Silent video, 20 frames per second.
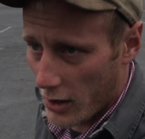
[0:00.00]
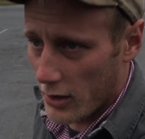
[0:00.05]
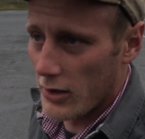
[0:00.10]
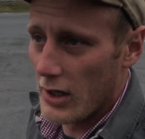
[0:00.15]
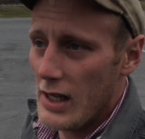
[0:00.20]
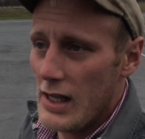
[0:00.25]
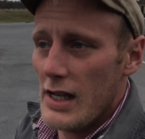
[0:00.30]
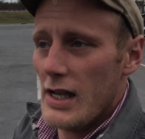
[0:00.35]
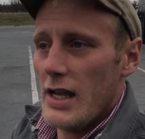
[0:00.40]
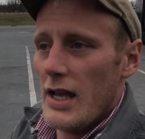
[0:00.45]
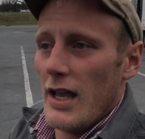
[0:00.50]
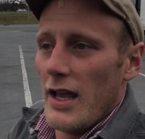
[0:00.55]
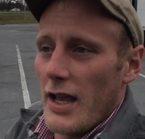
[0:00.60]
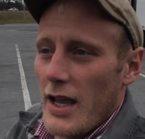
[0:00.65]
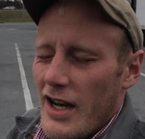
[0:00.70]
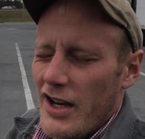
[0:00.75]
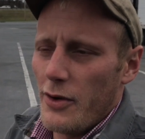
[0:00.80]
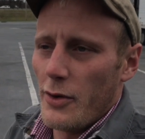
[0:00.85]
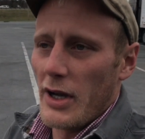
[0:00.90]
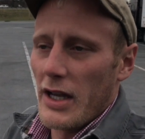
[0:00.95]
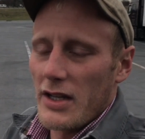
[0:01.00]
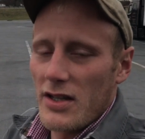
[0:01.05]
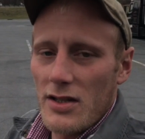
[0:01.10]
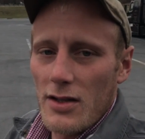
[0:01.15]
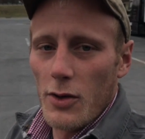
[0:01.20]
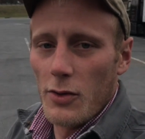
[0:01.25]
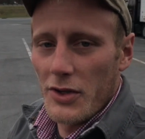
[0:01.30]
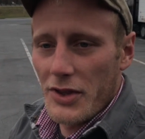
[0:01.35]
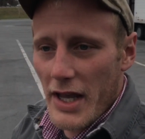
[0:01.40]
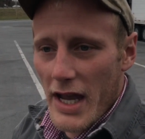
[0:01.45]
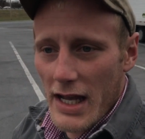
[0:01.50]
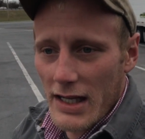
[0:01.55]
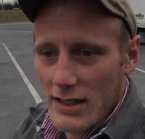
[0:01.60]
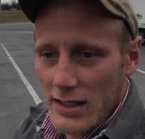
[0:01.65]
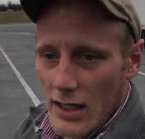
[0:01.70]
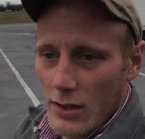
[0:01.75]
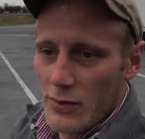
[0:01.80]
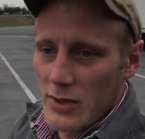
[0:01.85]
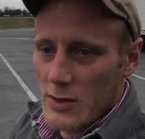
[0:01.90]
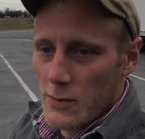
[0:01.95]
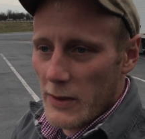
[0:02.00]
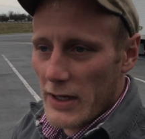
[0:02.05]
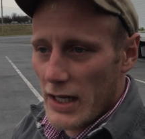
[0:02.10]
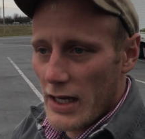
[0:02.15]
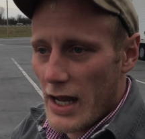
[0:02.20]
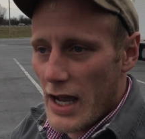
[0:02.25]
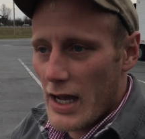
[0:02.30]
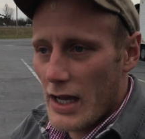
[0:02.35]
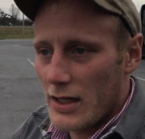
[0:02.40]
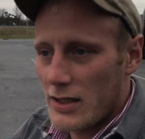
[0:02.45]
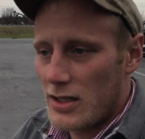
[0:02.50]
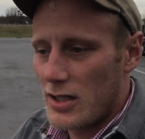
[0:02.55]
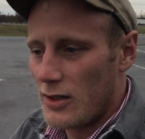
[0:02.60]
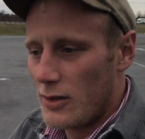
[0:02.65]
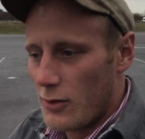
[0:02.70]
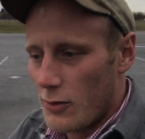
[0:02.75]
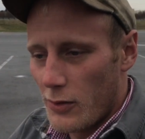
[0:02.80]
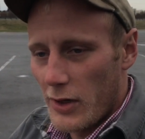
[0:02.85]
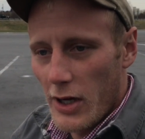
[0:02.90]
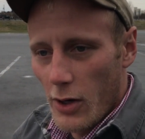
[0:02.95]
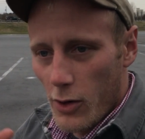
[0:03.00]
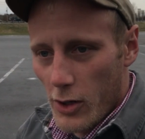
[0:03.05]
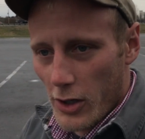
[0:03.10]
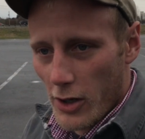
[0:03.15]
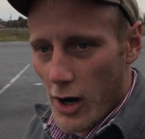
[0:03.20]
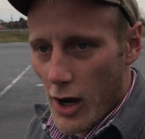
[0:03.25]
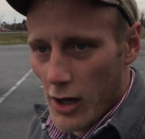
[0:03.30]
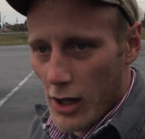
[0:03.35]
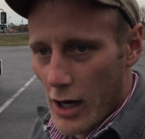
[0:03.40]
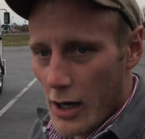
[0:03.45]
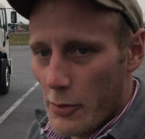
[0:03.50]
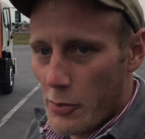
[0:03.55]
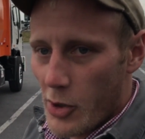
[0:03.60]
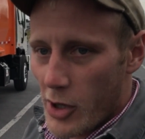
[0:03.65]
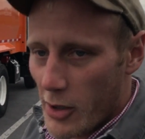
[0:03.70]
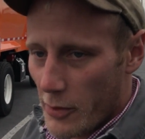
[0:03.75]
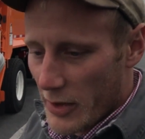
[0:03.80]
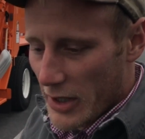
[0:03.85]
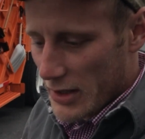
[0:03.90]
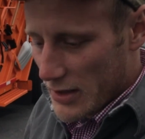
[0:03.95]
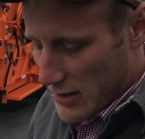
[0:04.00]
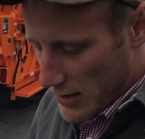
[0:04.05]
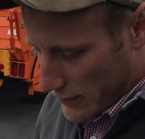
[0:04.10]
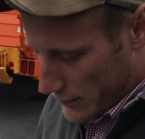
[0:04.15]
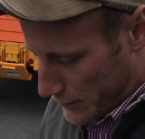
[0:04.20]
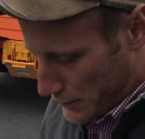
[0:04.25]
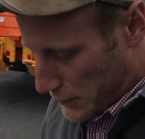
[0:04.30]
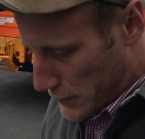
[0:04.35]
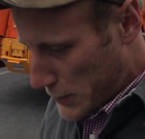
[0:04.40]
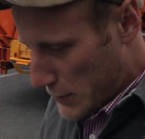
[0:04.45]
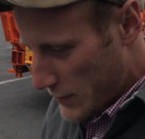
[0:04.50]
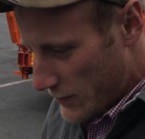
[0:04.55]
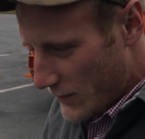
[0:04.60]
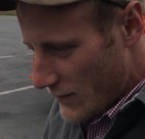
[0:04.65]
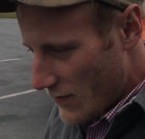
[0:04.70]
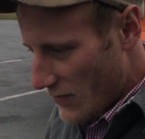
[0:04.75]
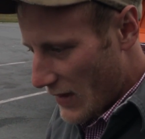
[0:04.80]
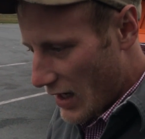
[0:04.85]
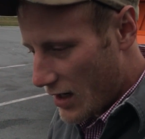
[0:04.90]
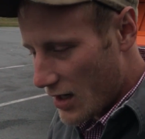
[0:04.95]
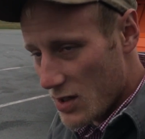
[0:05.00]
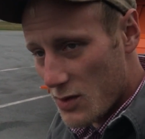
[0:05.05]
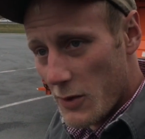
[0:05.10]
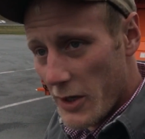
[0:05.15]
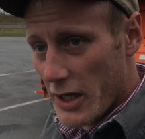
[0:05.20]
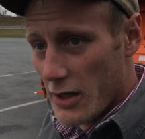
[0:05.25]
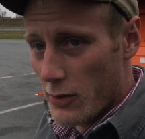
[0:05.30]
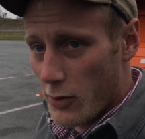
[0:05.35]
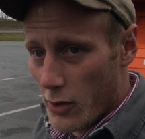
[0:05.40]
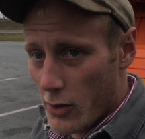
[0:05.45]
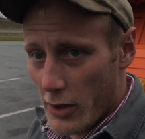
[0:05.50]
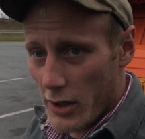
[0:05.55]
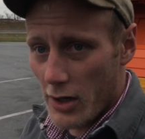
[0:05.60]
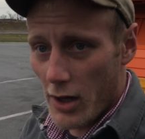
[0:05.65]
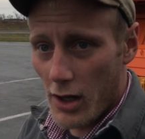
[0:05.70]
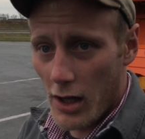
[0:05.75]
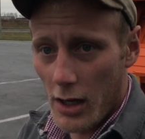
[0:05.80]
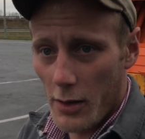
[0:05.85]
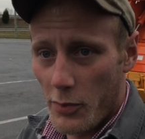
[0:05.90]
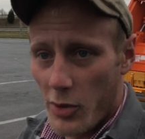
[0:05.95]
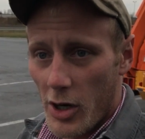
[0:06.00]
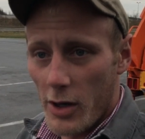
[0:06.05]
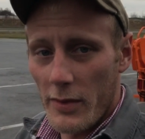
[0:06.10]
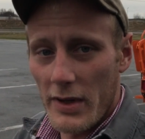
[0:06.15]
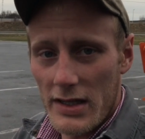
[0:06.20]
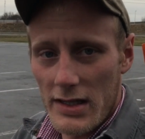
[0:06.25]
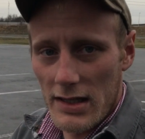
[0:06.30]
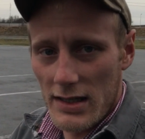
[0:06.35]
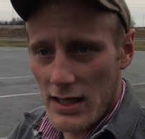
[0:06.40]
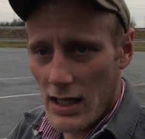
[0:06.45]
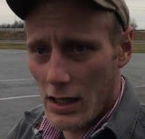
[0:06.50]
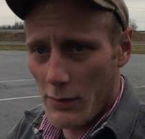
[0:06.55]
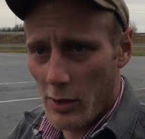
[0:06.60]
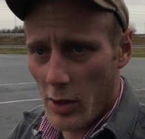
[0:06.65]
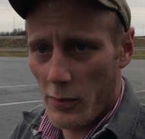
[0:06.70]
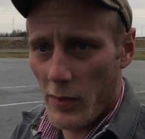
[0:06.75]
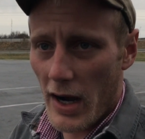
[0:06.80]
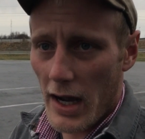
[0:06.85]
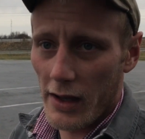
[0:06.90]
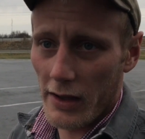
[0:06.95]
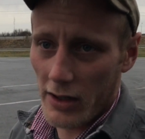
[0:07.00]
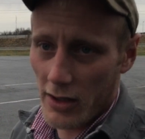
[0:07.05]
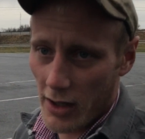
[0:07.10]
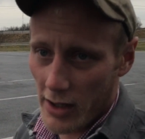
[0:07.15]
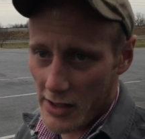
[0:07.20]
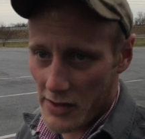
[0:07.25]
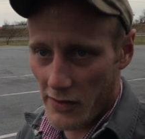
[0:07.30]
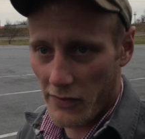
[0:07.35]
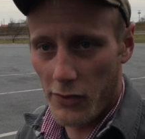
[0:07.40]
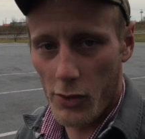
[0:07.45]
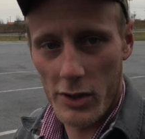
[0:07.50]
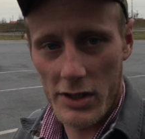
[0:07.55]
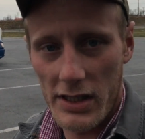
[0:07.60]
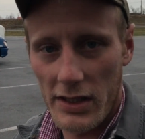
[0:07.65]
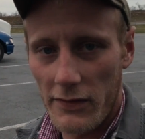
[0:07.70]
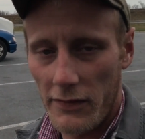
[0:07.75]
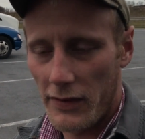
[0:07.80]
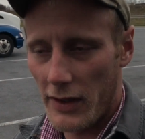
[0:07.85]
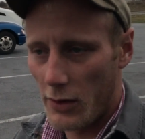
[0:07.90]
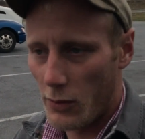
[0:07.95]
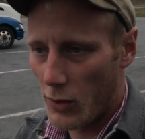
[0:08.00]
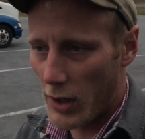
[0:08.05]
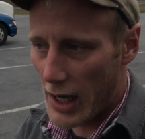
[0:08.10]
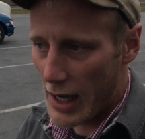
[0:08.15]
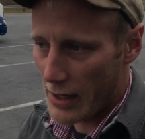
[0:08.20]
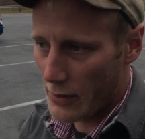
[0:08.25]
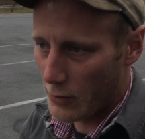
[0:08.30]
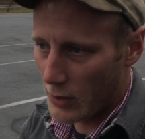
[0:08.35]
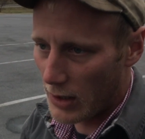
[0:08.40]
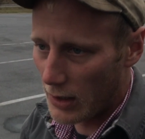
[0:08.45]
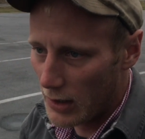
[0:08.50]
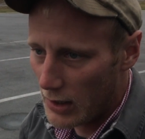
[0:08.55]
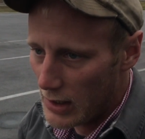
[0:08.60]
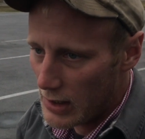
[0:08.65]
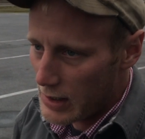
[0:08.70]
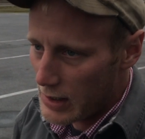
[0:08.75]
know. Anyway, so what that did was we had to reorder all our permits, because we had ordered all our permits and set up our pilot cars for 14 feet wide. Well,